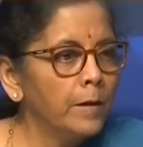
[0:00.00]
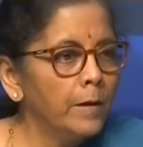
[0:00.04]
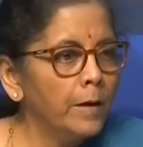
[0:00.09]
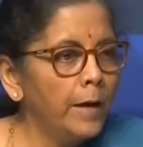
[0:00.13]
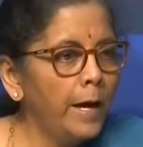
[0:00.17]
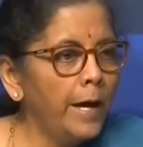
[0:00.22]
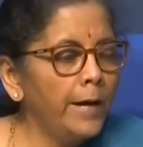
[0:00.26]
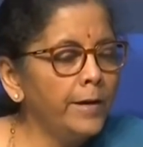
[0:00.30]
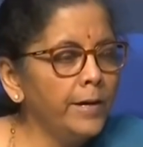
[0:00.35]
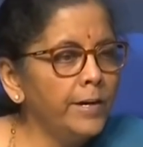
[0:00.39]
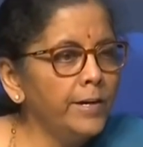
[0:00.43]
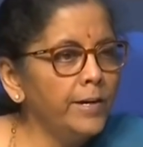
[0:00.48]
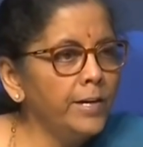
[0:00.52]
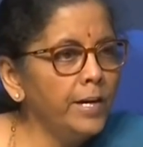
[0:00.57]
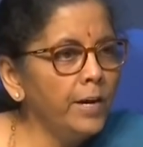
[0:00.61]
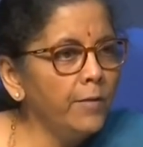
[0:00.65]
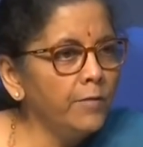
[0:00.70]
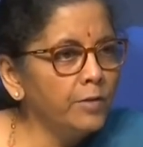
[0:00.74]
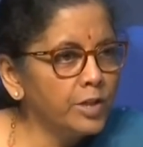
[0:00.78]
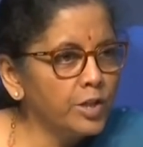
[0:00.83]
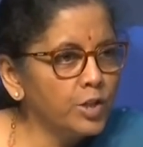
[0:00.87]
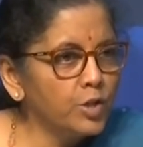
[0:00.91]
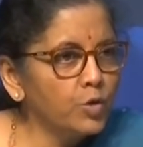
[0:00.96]
an India
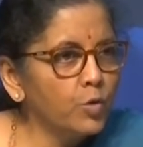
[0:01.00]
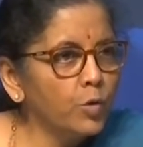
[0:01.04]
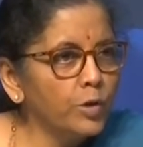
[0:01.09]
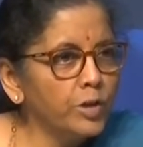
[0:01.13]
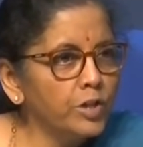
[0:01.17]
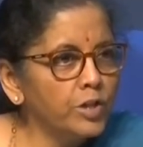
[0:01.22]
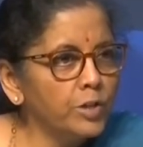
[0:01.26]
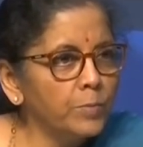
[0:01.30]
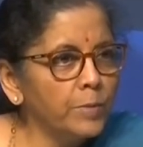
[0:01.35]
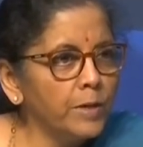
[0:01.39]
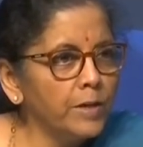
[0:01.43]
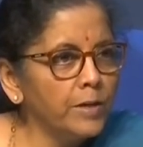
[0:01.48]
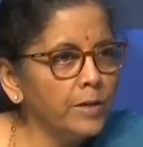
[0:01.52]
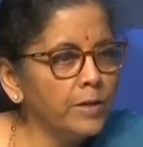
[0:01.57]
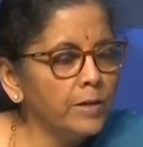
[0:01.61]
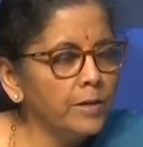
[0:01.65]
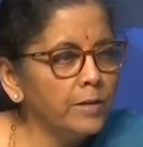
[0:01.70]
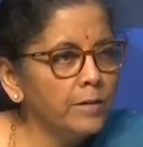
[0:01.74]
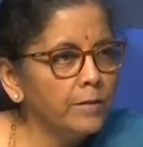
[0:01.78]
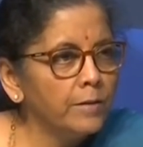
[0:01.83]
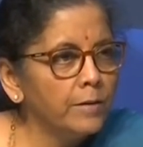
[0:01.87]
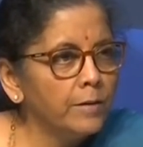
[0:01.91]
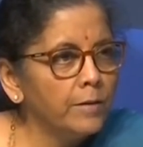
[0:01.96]
which is going to be
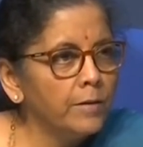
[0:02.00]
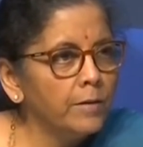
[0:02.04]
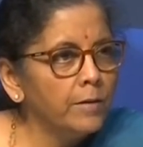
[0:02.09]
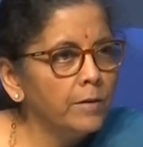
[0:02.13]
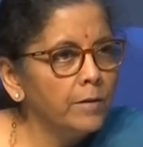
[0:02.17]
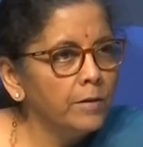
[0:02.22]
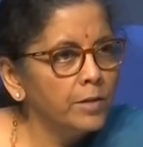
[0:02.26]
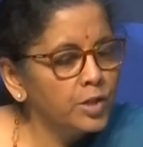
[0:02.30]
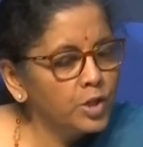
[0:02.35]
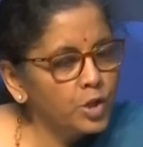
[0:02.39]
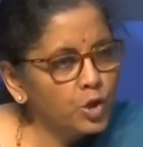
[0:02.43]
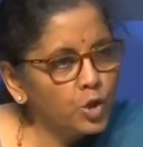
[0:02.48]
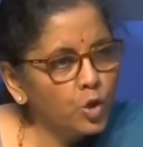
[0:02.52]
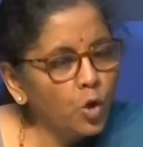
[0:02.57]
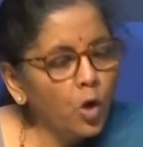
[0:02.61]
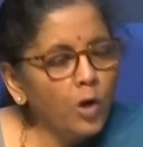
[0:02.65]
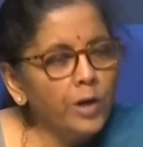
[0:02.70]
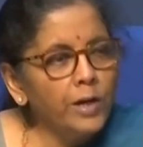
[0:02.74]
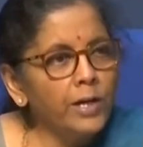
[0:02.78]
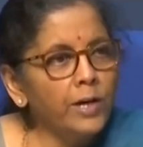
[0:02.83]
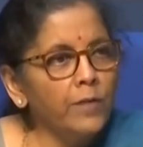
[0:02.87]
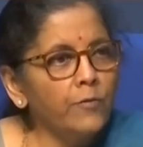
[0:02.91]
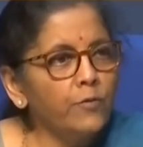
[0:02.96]

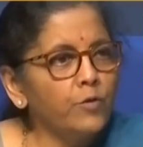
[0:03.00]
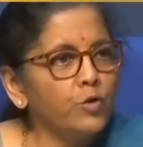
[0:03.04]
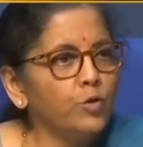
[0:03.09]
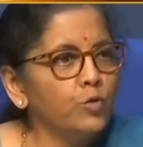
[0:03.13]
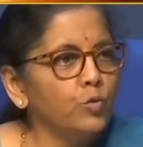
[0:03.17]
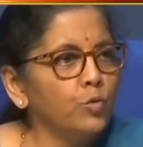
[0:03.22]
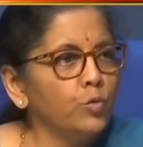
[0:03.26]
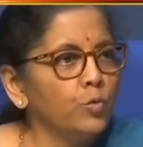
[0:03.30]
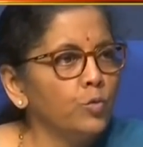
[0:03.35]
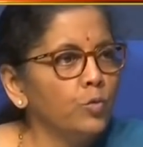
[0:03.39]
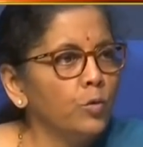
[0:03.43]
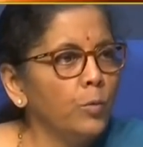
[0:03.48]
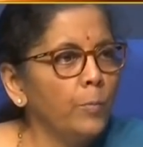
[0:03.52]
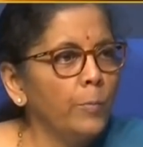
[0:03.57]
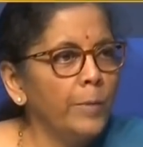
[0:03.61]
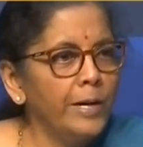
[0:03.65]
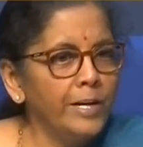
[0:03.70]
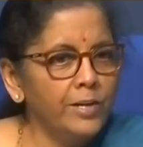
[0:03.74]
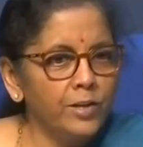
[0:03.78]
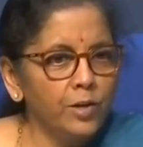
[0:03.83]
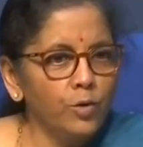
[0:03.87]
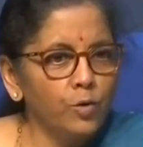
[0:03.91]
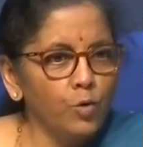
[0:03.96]
strong enough to
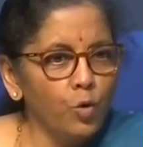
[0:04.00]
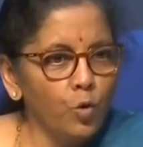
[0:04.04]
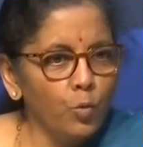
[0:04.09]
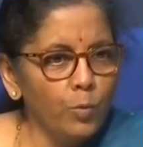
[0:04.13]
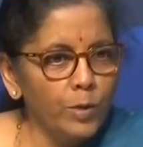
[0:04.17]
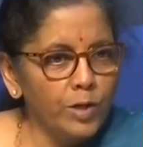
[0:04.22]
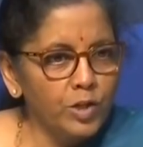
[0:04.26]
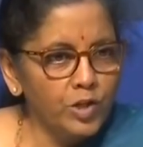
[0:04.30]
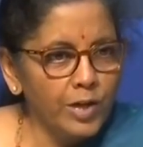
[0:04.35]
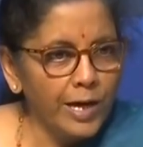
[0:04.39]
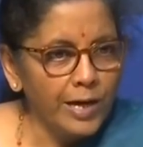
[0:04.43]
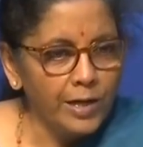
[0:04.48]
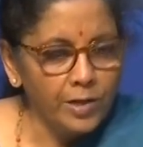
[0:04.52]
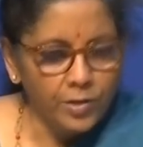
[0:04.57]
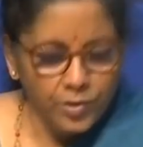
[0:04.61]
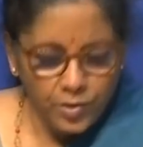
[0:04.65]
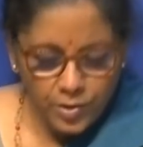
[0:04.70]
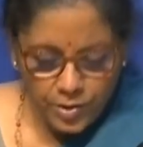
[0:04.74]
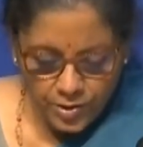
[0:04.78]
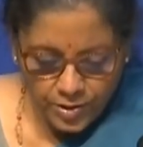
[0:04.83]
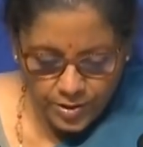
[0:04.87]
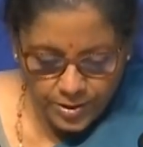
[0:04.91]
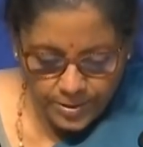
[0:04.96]
meet the global
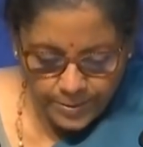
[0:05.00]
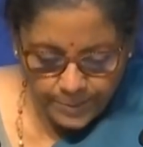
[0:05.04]
challenges,